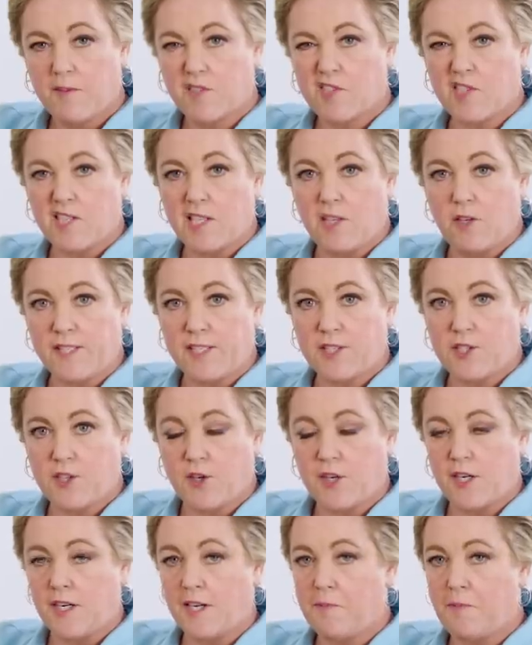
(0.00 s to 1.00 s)
slowly
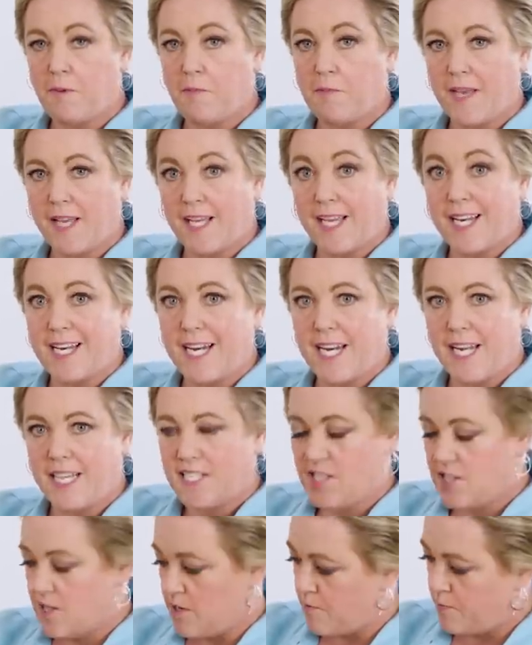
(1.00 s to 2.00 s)
turn it up and make a
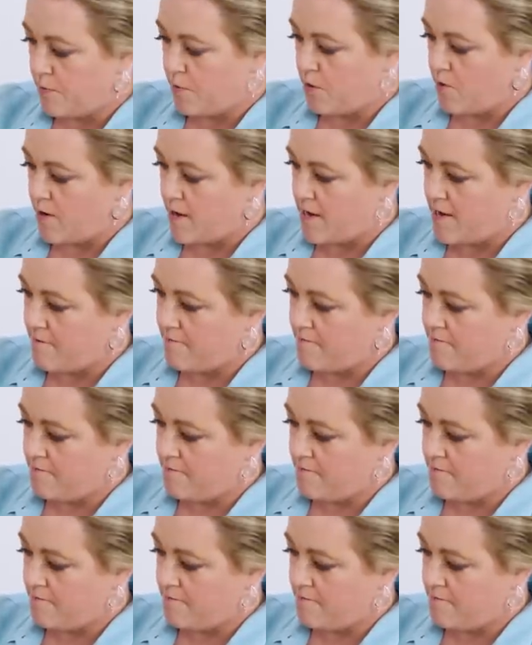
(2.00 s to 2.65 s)
nice puree.